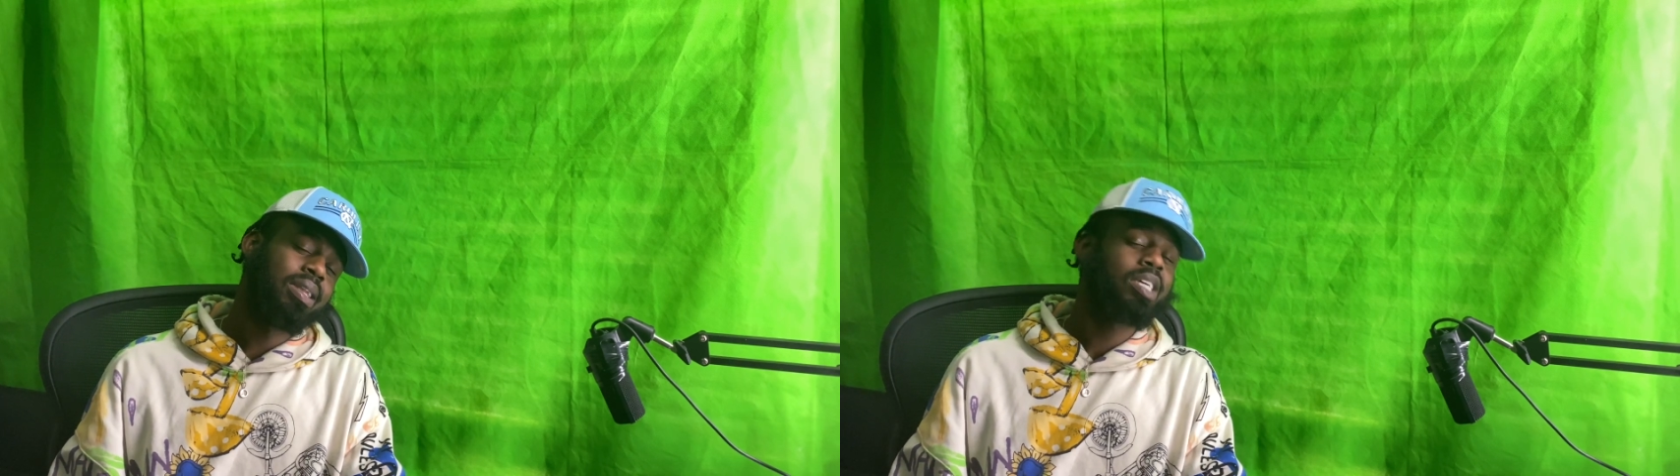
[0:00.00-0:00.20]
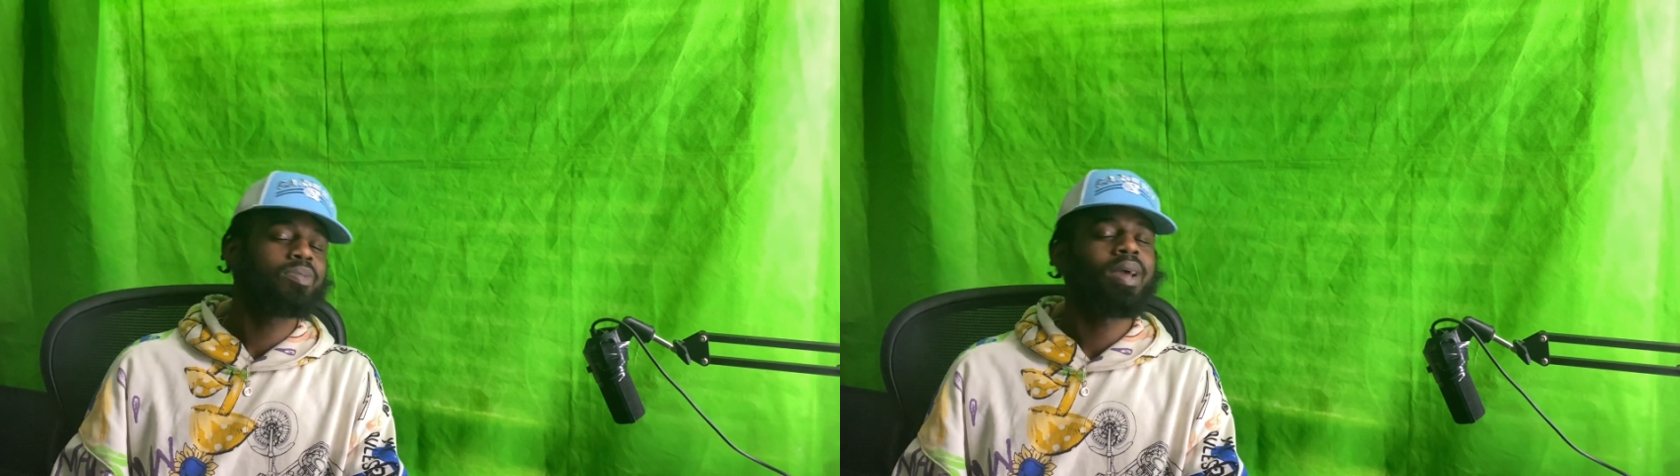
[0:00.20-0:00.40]

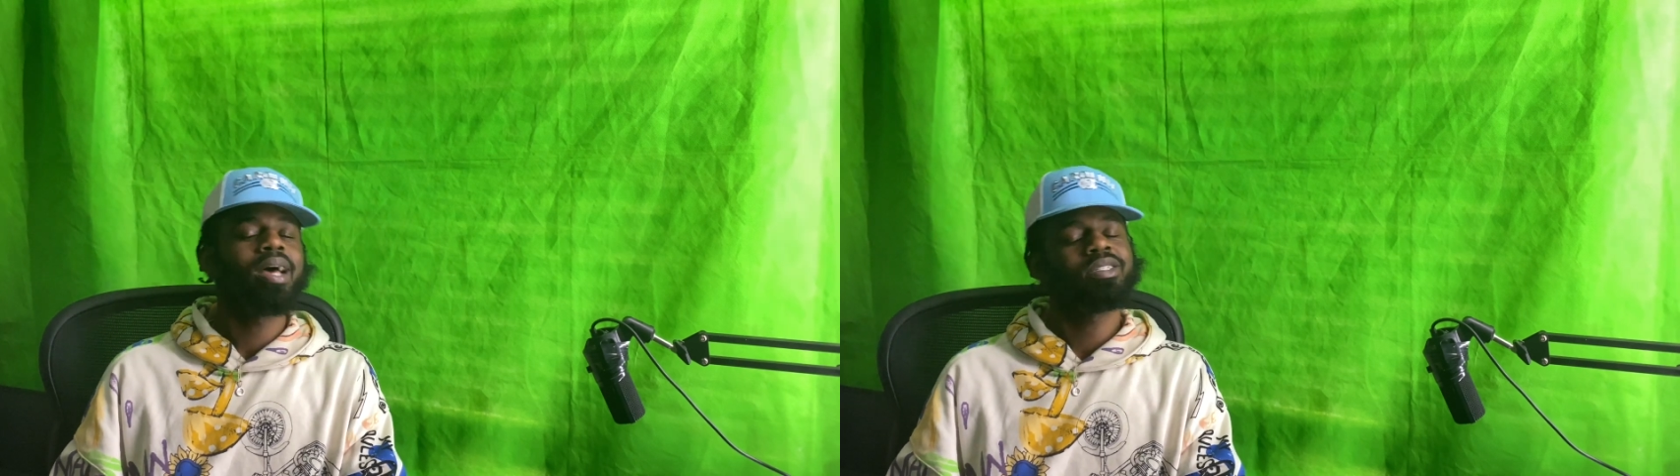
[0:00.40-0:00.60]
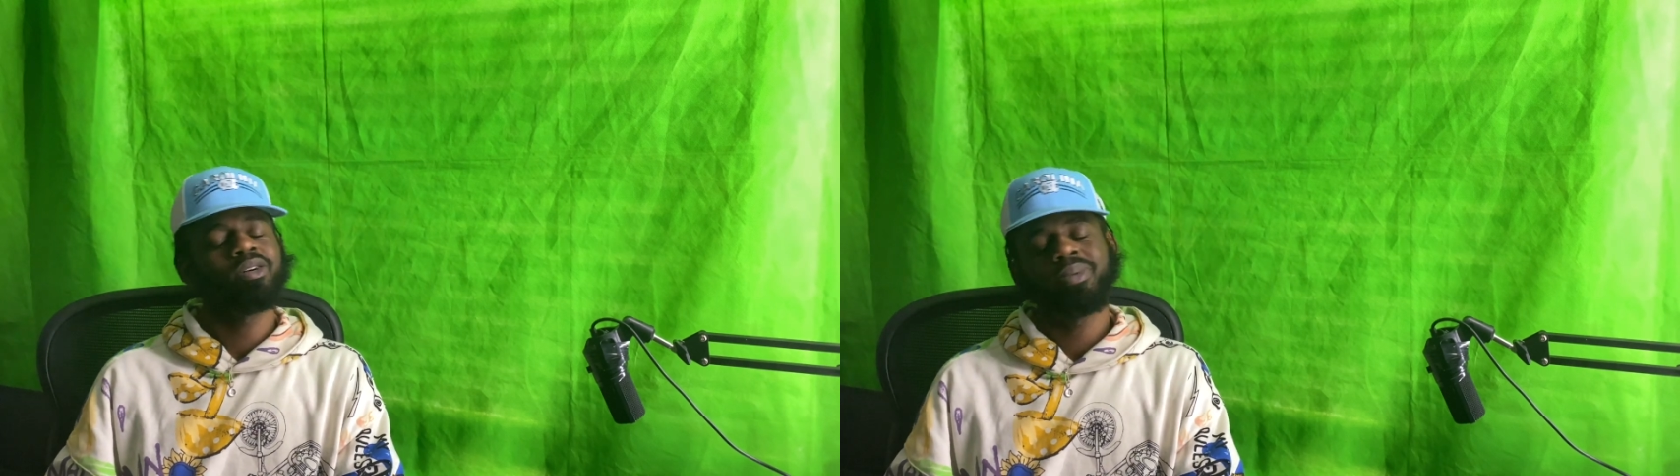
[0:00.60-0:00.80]
next
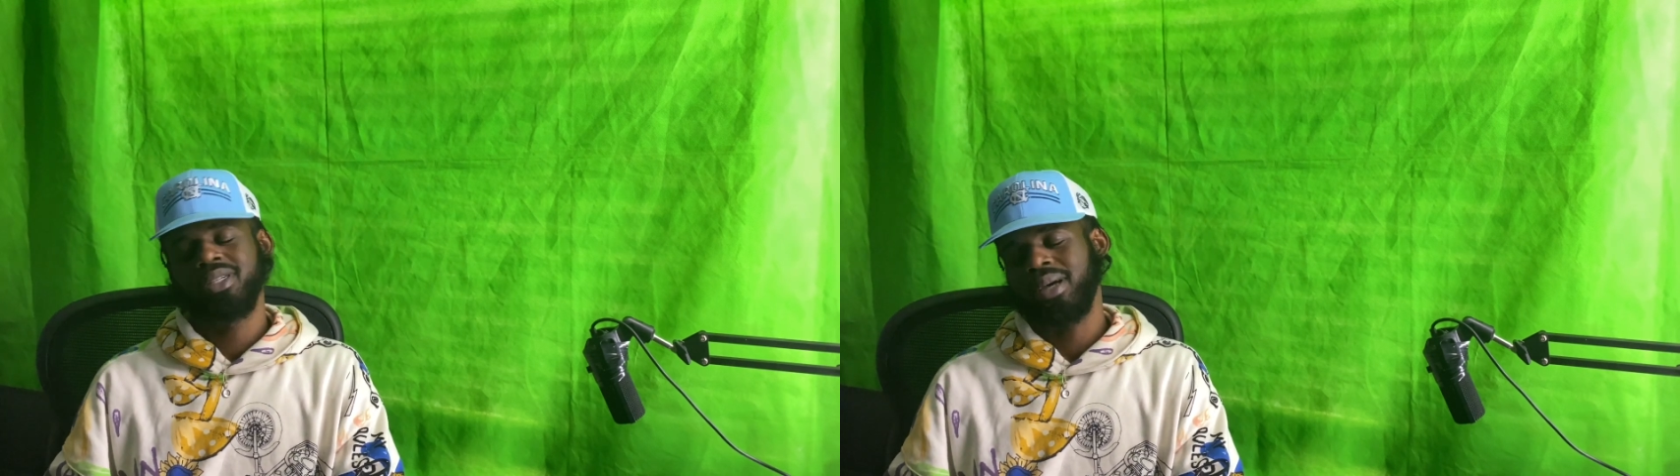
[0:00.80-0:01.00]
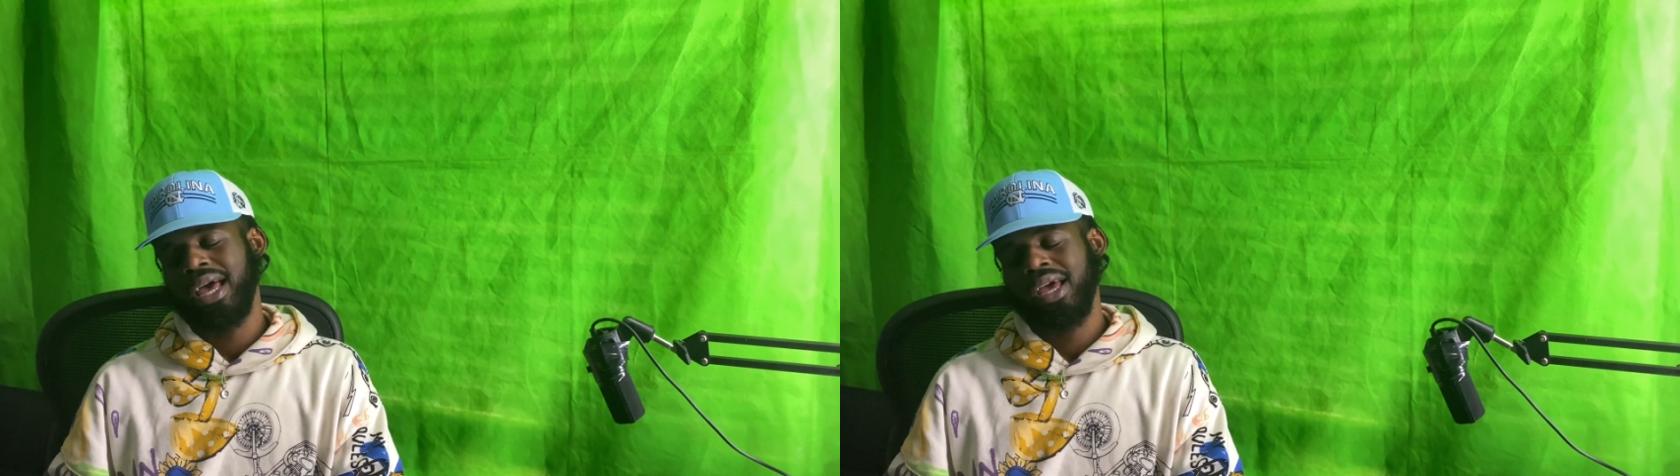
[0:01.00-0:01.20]
reaction gonna be
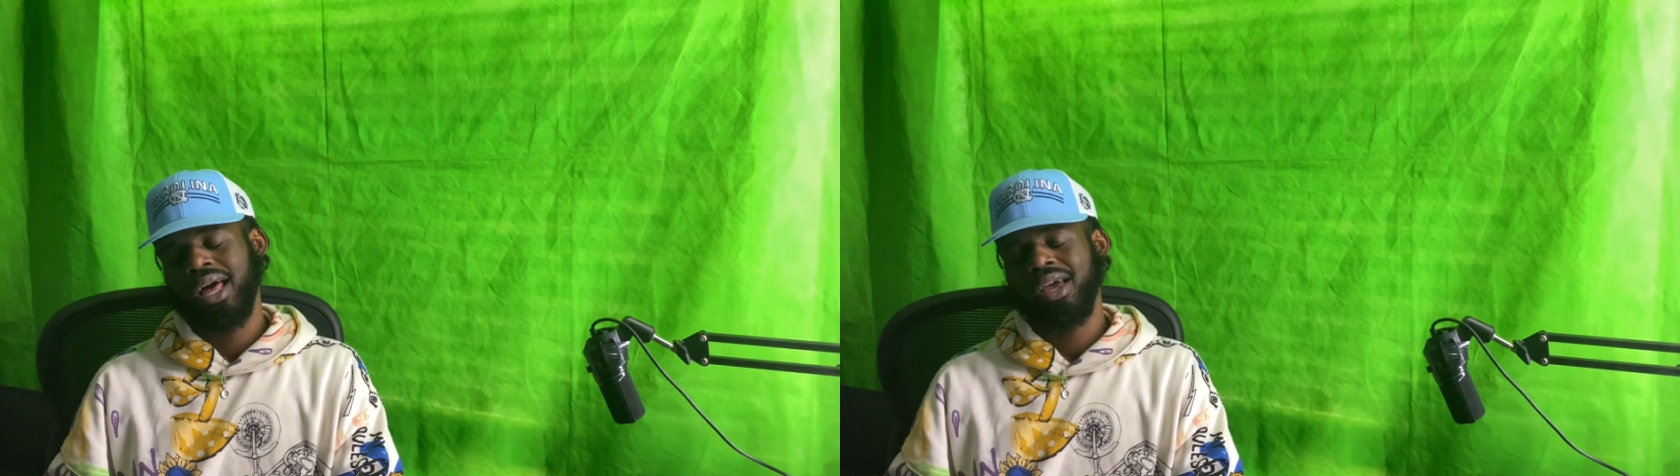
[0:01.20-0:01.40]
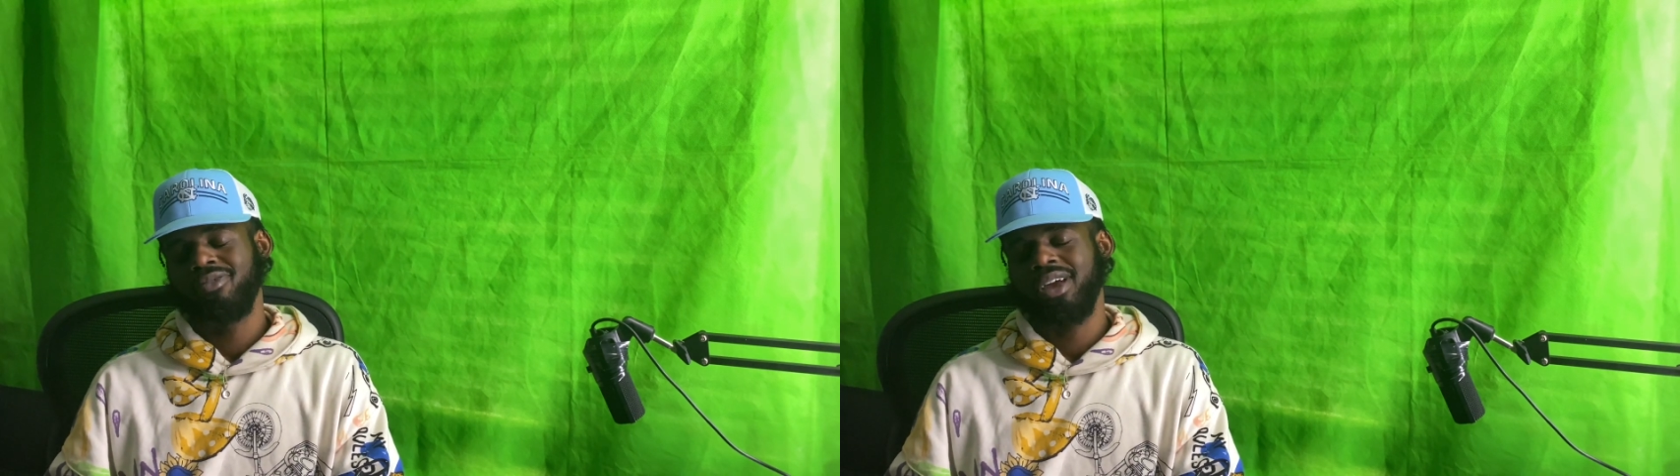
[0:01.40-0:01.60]
so I ain't
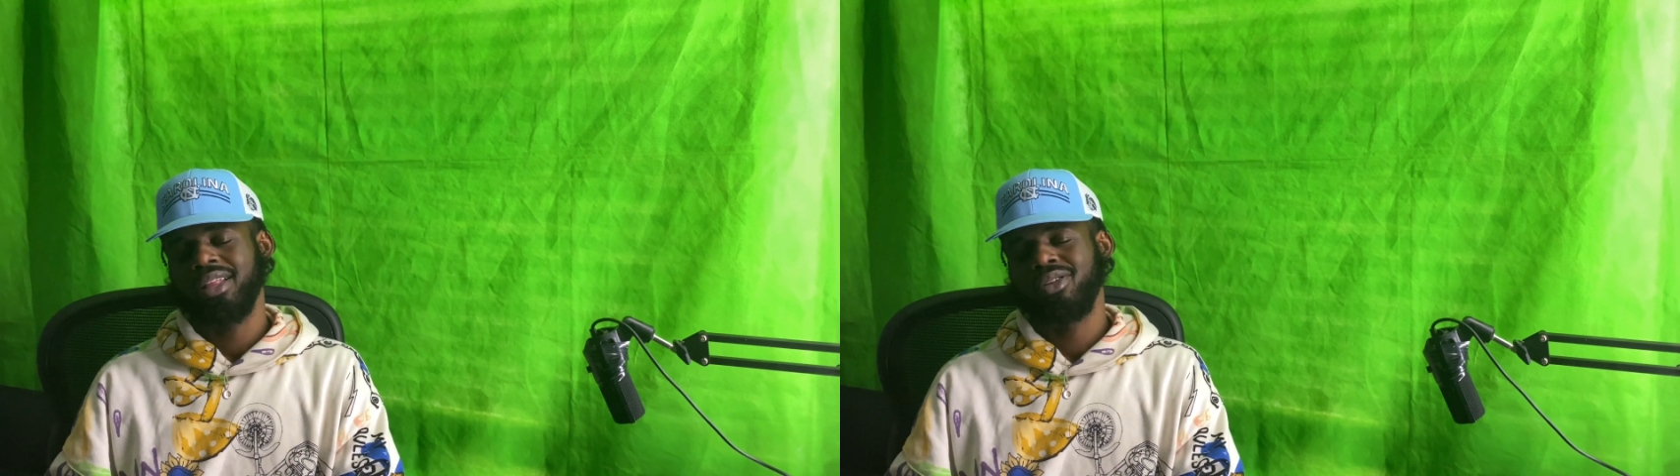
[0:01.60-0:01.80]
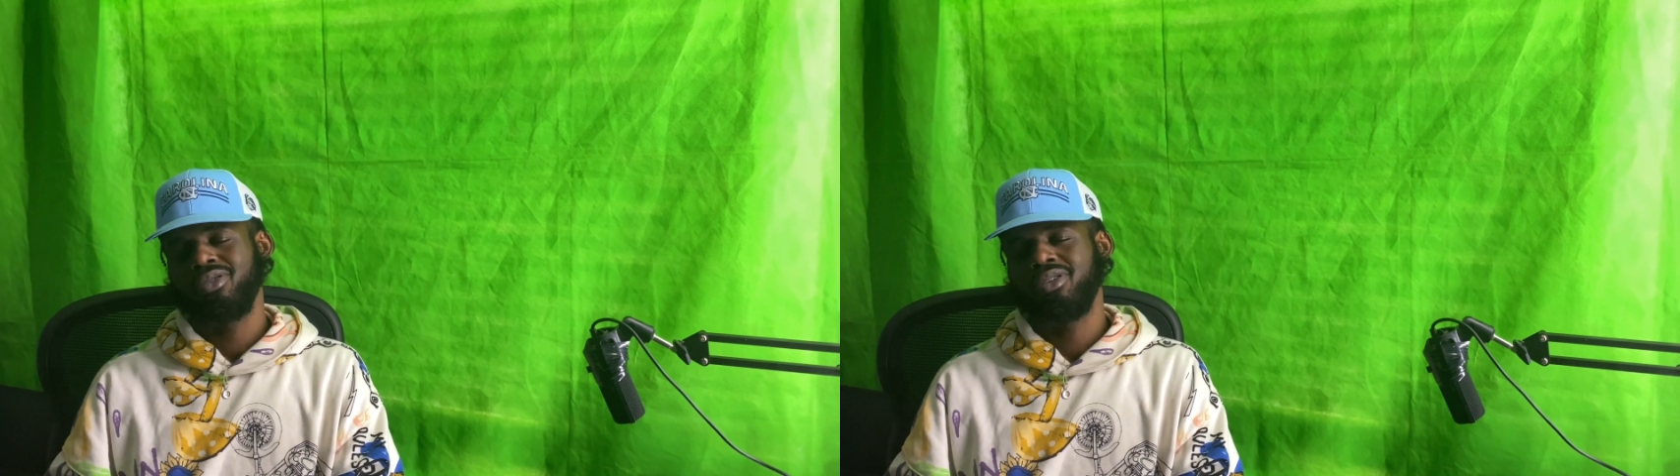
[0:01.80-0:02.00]
I ain't
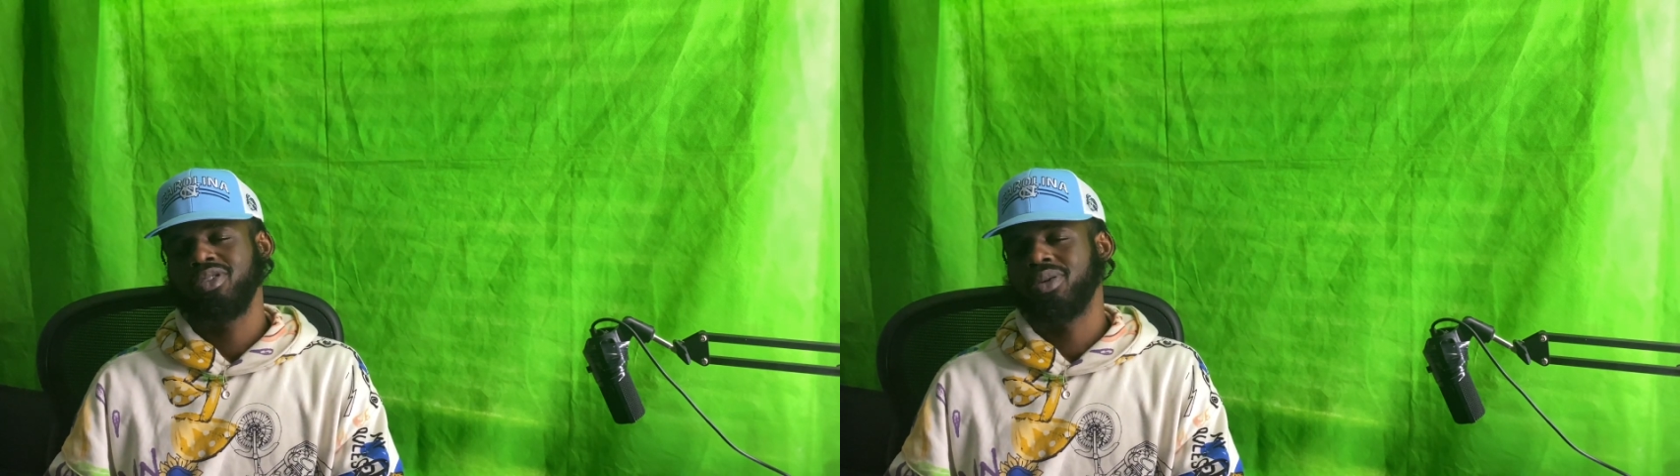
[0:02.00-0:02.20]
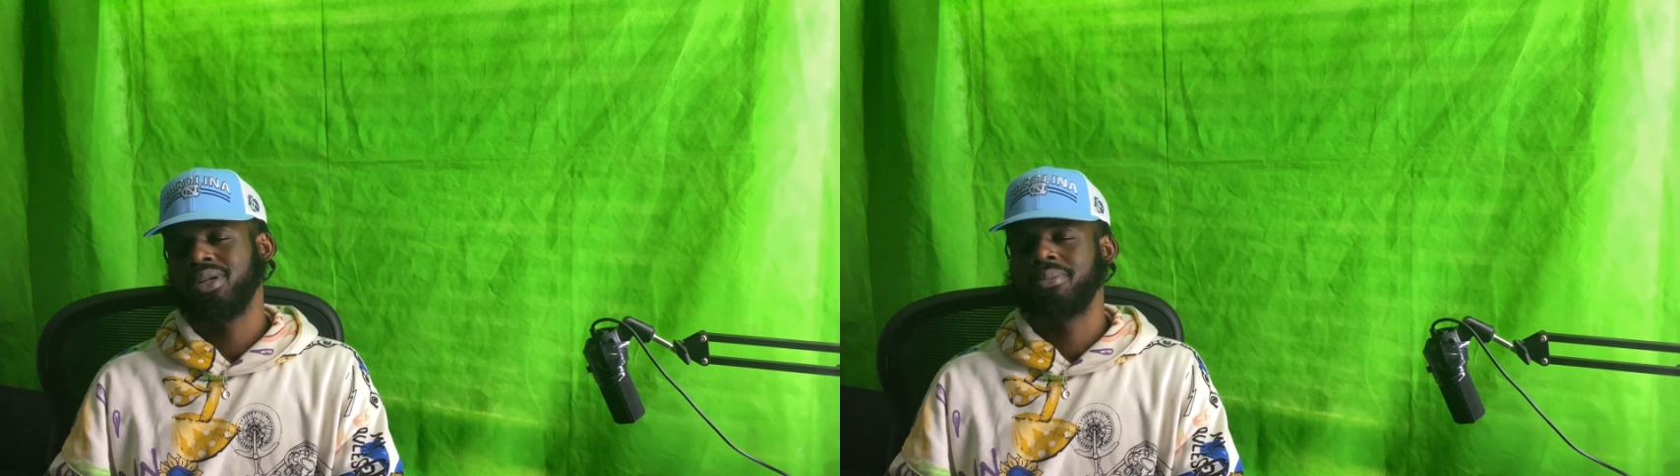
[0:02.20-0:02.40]
reacting to your
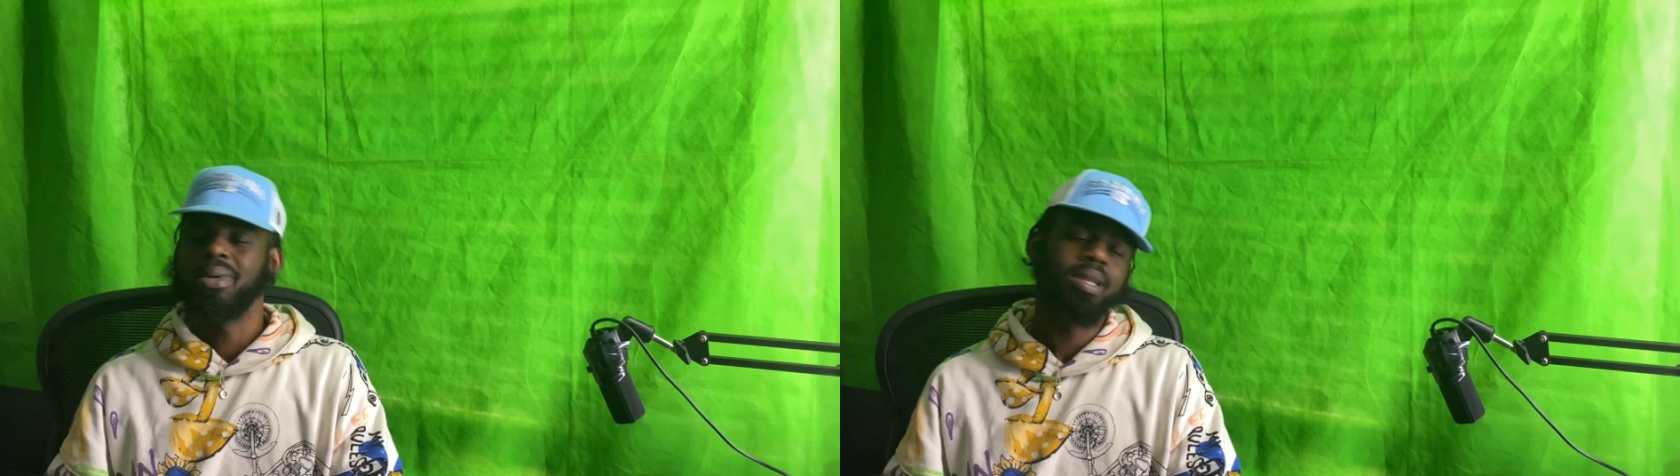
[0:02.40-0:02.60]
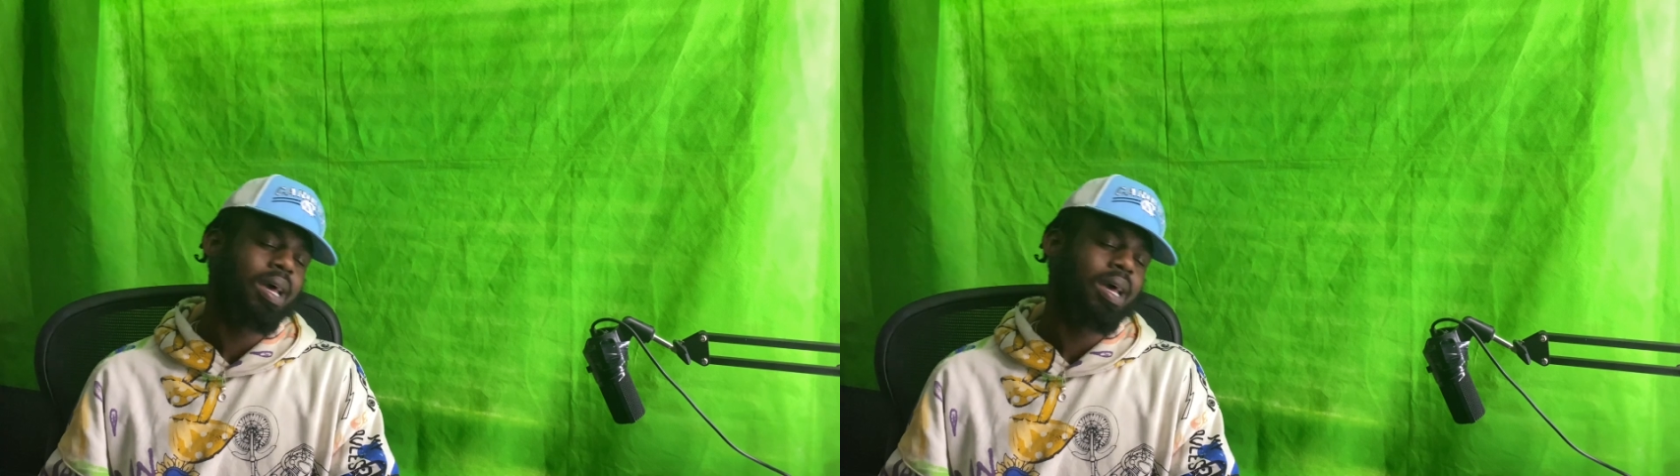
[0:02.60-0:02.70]
drill in a minute.